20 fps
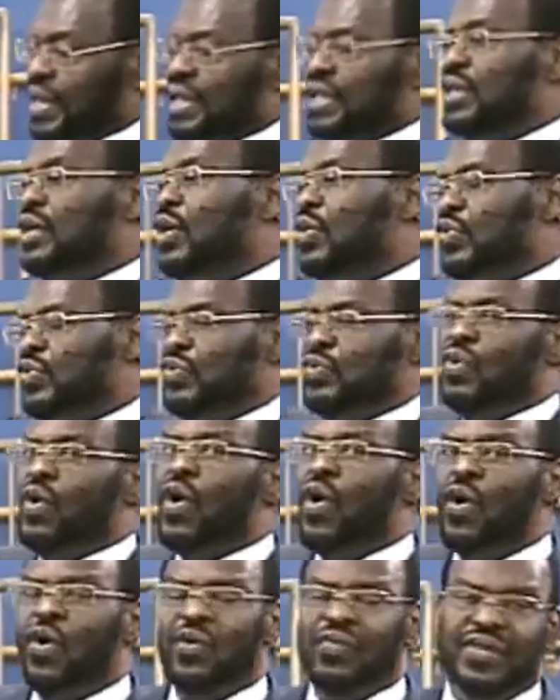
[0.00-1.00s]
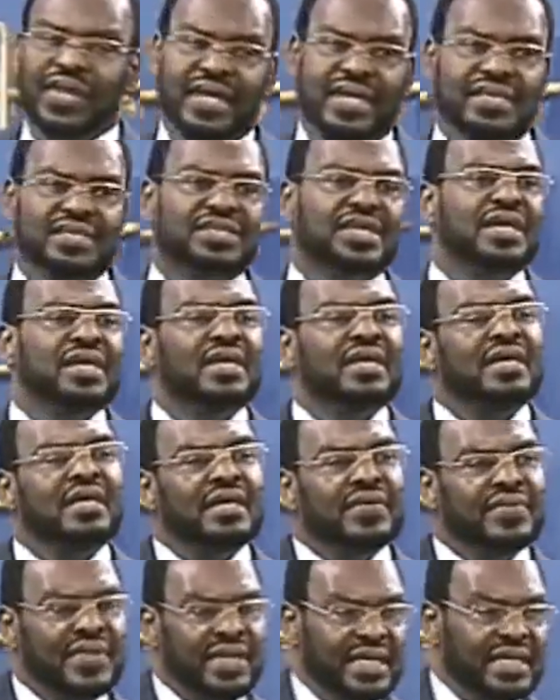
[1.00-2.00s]
ready to go through all these
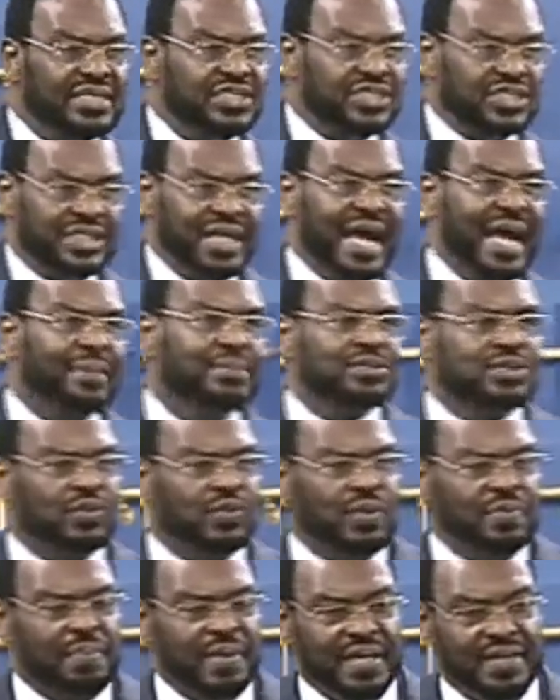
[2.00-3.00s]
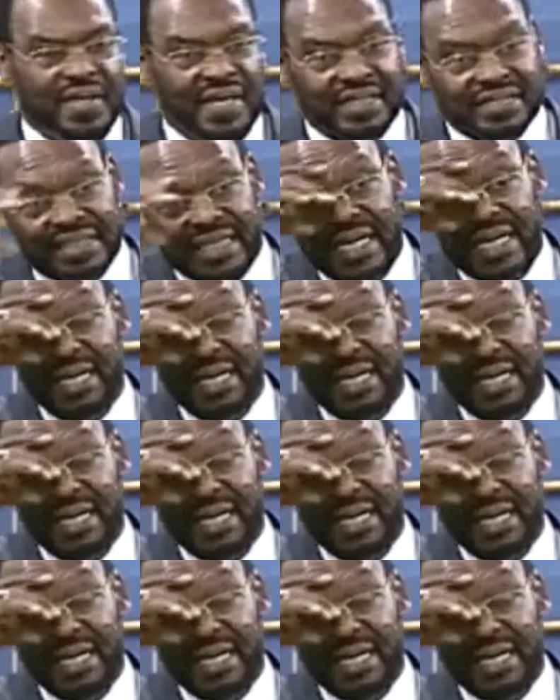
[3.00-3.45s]
steps, would be this.